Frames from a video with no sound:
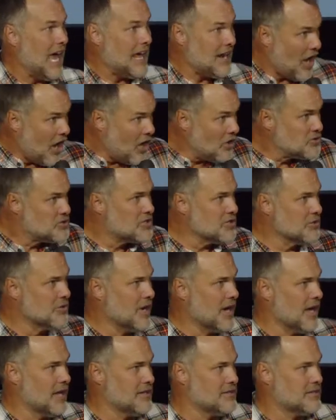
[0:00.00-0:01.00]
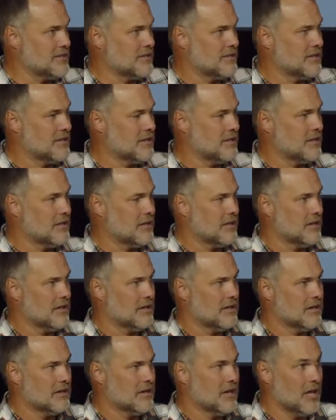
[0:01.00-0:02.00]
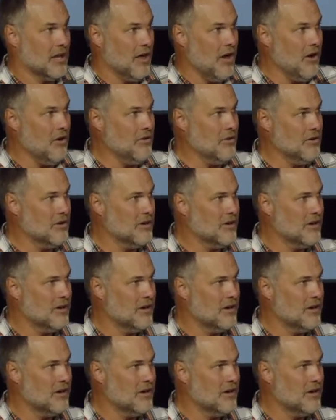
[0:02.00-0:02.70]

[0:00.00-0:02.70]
and I'll do it. Hello?